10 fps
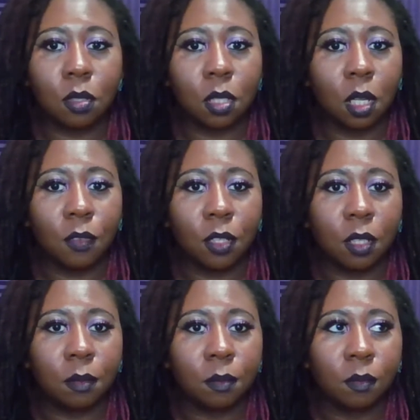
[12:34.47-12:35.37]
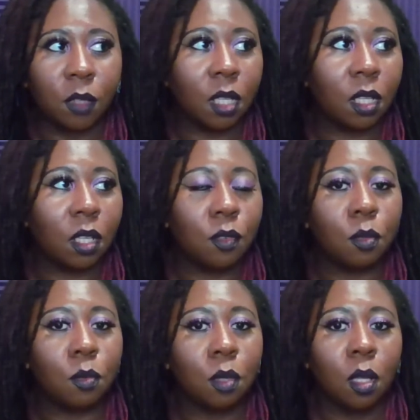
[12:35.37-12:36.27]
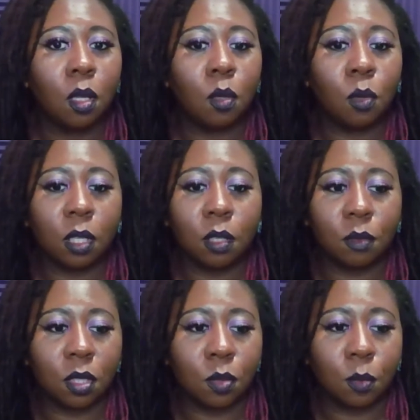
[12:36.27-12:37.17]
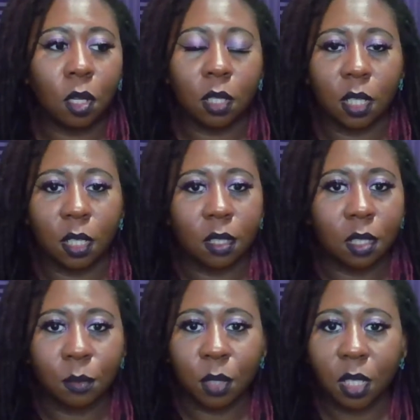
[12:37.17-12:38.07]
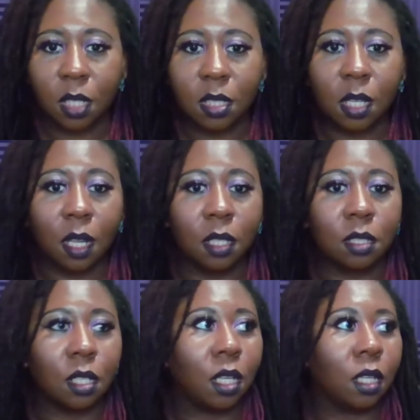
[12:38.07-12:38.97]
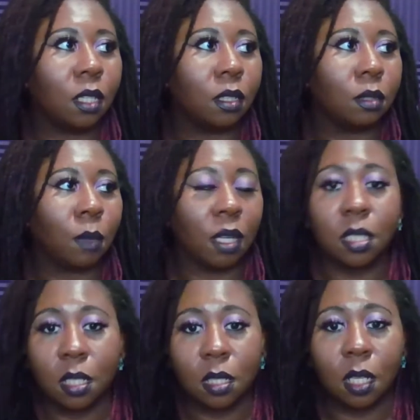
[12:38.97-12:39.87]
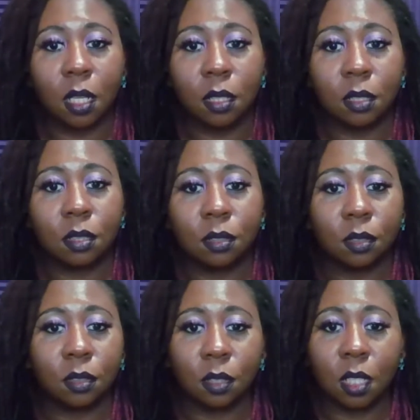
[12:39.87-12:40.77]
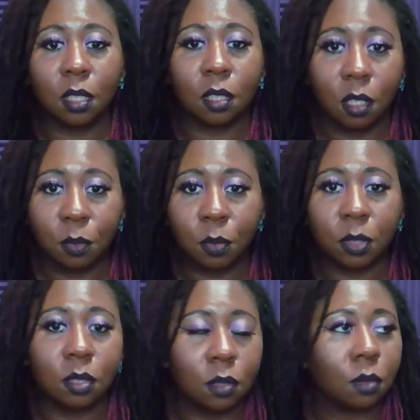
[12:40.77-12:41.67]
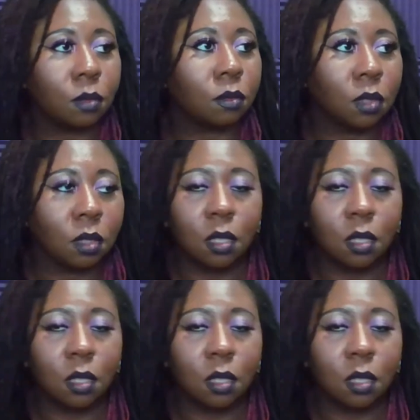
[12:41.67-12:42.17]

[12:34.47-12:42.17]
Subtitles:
Like, even working with smaller kids, like my kid's age, like my son's age, kindergarten, preschool, well, he's going to first grade.